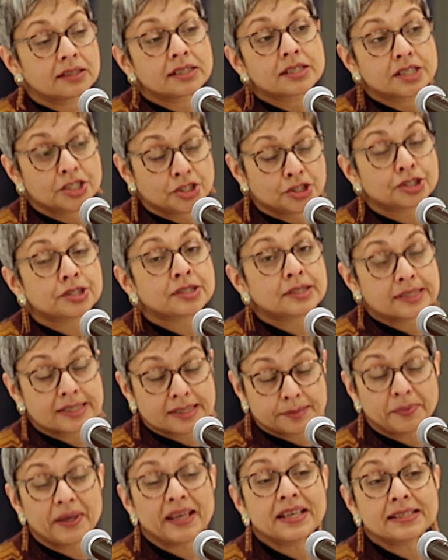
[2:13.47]
the digital
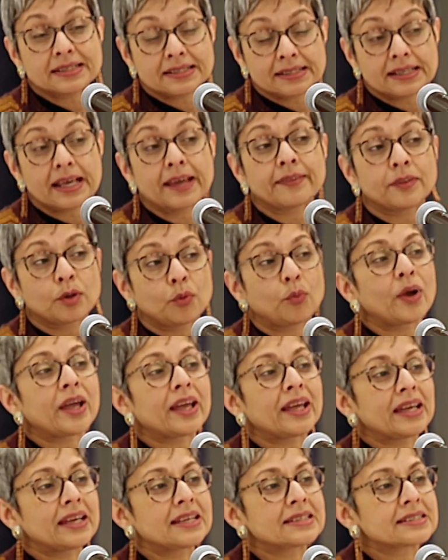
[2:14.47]
space and the
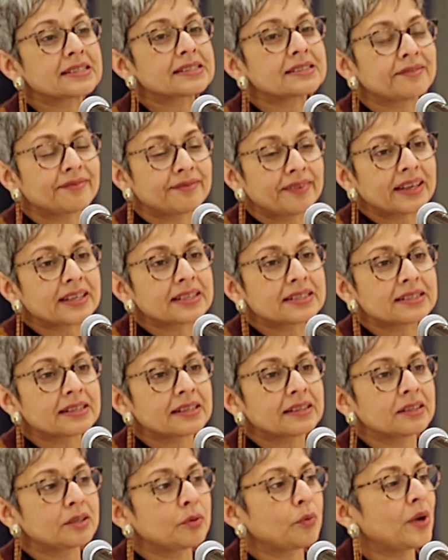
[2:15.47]
way it is
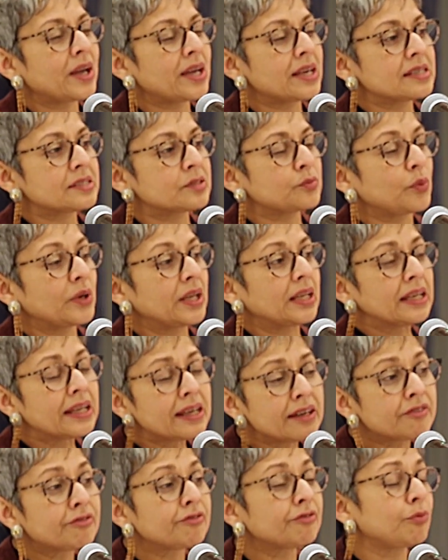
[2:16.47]
affecting the ways we
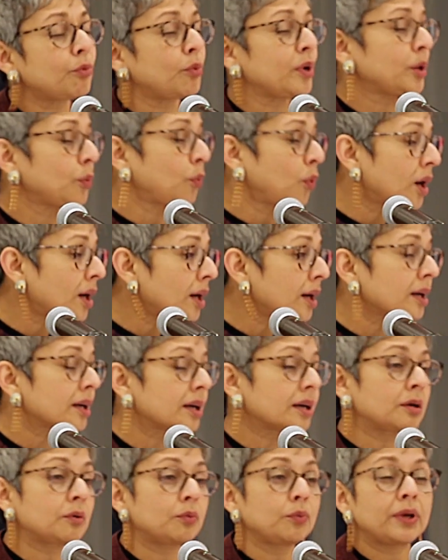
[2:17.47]
live, we
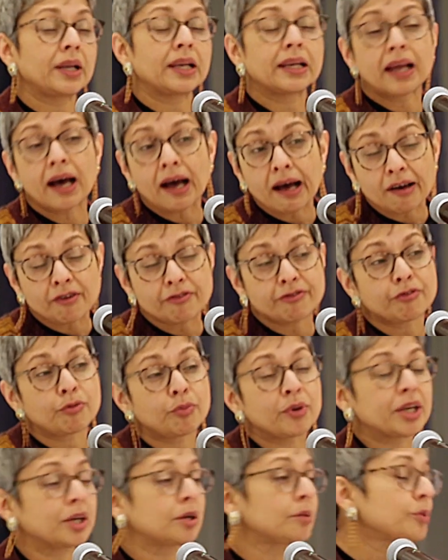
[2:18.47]
work, we love,
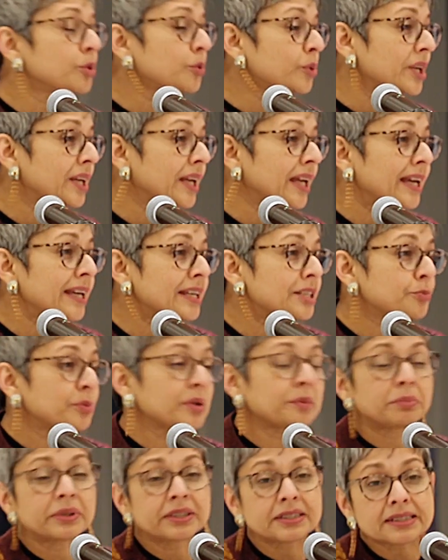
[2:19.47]
we communicate, we
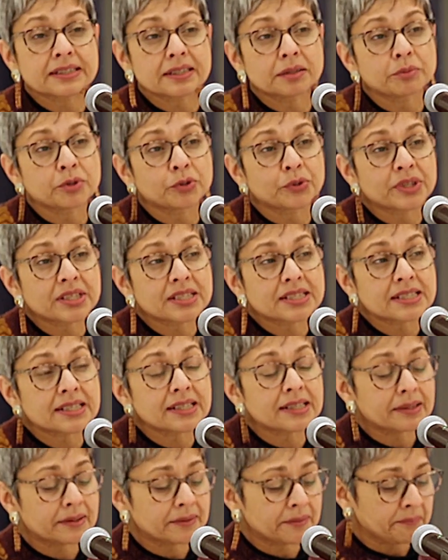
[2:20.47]
build
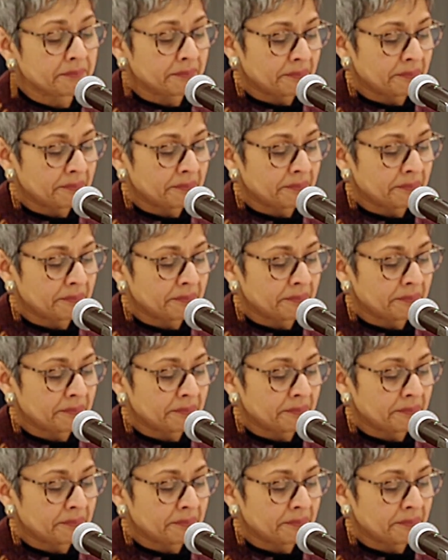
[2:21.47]
community,